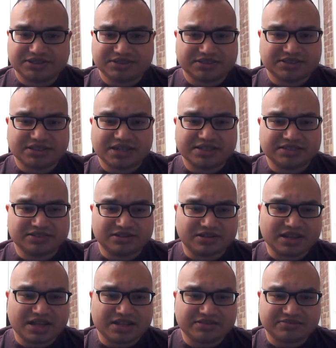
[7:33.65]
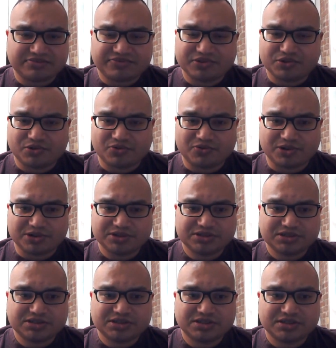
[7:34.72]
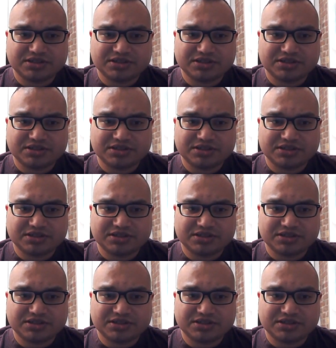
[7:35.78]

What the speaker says: of the slides are a lot fewer words.